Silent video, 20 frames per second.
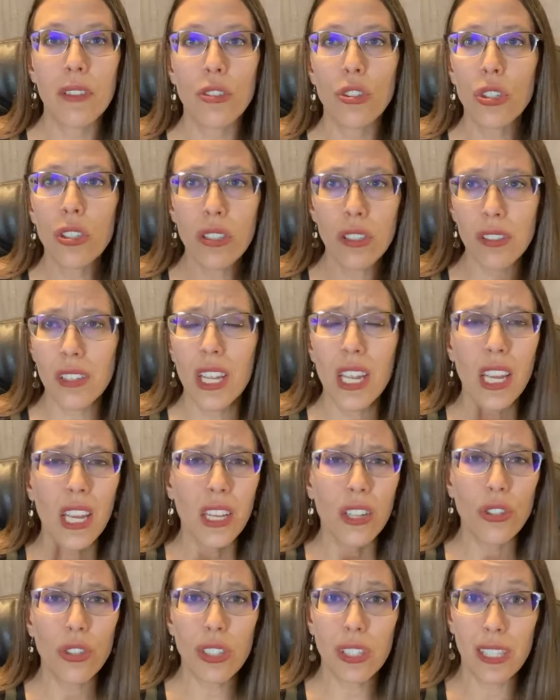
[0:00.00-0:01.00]
Just
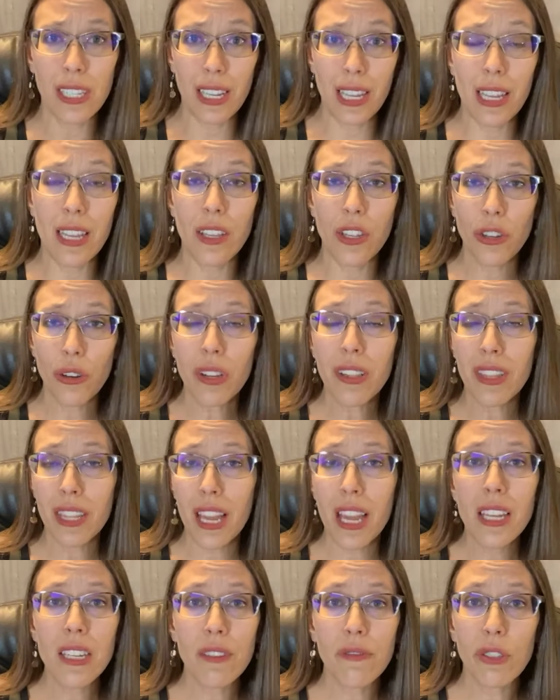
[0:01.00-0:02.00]
you're at the
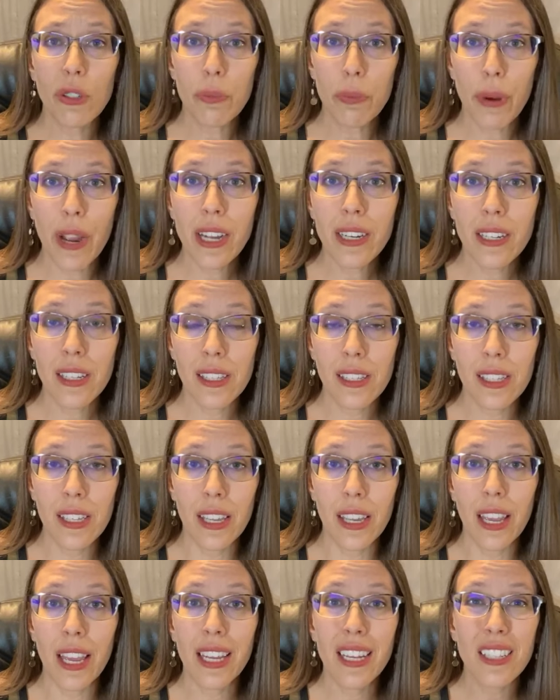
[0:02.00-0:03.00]
end of your
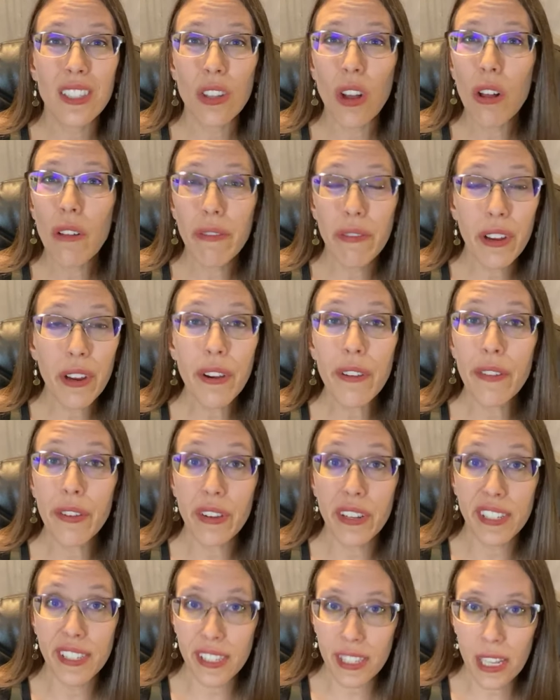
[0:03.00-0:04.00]
pregnancy, and it's all very,
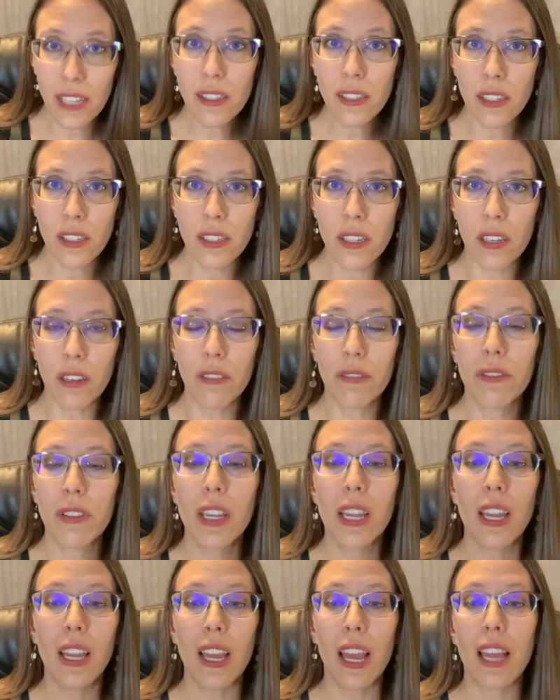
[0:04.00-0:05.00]
very sensitive.
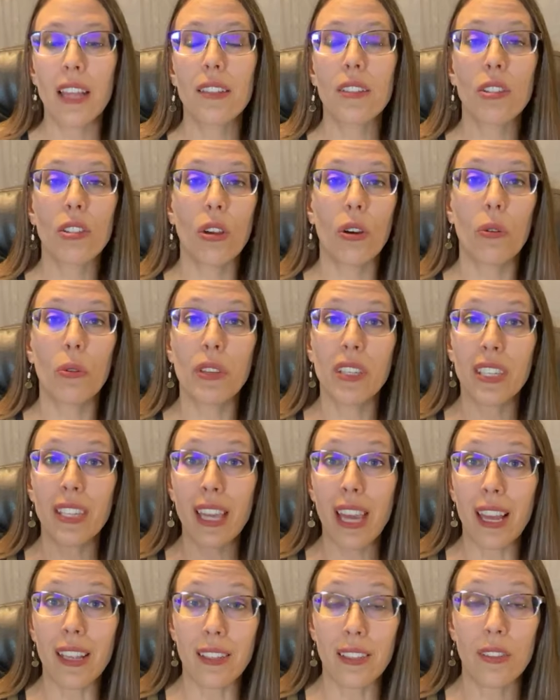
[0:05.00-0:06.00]
And so,
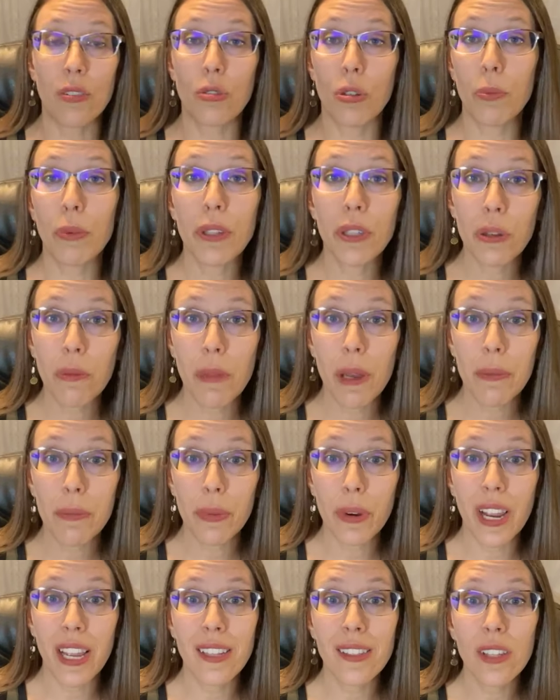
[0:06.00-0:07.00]
yes, stripping your
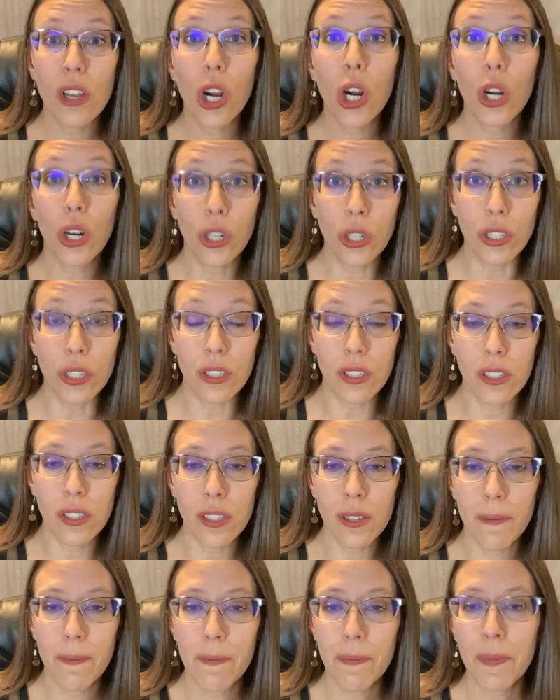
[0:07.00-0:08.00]
membranes hurts.